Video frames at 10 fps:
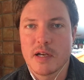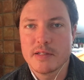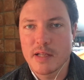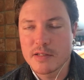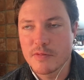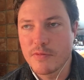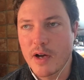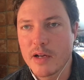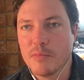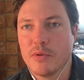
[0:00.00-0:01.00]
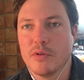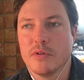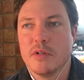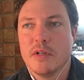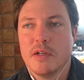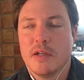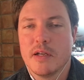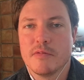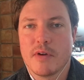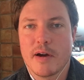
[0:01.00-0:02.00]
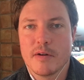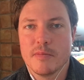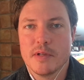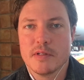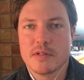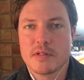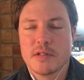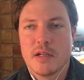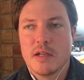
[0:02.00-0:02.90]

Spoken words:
identifiable environments,